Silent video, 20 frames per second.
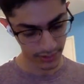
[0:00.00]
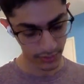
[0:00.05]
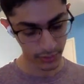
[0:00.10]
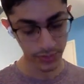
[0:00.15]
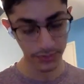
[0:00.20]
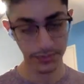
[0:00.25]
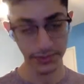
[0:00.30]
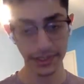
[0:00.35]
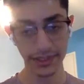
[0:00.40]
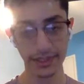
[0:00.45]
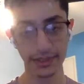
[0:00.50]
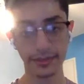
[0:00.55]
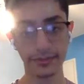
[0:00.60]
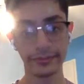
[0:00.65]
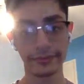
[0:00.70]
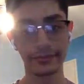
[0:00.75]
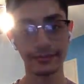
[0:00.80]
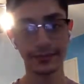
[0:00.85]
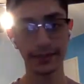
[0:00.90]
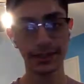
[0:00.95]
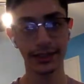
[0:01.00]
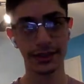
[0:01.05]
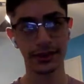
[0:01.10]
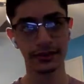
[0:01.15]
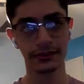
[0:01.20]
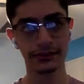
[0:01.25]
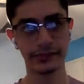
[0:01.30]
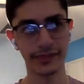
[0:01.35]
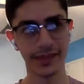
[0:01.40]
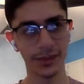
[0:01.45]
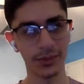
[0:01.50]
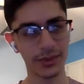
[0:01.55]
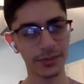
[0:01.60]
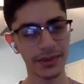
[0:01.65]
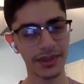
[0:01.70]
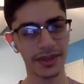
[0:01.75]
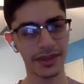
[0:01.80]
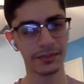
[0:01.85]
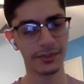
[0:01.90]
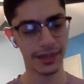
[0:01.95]
would be, it wouldn't
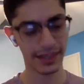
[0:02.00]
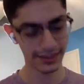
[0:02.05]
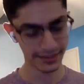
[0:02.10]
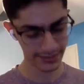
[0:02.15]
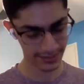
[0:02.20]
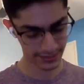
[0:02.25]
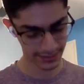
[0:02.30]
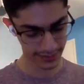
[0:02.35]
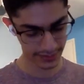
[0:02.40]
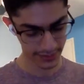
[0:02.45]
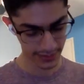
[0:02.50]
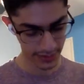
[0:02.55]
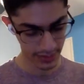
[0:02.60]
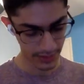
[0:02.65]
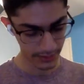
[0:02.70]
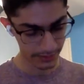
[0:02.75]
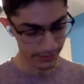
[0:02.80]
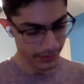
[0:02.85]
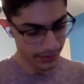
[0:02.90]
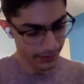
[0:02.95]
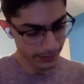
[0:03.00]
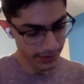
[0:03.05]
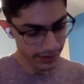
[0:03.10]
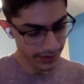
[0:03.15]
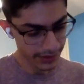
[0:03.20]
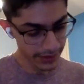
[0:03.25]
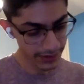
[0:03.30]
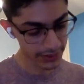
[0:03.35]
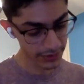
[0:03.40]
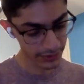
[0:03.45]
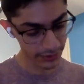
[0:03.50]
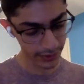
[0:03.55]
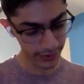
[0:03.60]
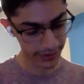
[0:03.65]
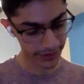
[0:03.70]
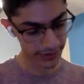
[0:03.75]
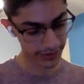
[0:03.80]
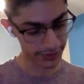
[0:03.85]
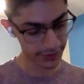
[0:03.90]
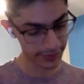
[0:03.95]
be the best. But I mean, it is a tool
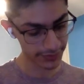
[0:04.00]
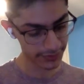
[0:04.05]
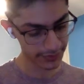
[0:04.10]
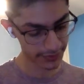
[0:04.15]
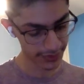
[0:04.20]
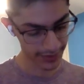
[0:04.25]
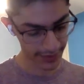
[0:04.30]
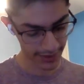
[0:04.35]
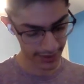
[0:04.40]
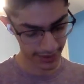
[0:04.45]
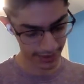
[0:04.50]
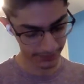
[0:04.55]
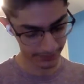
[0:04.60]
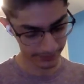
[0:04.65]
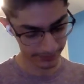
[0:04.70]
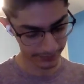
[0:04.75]
that you can use. And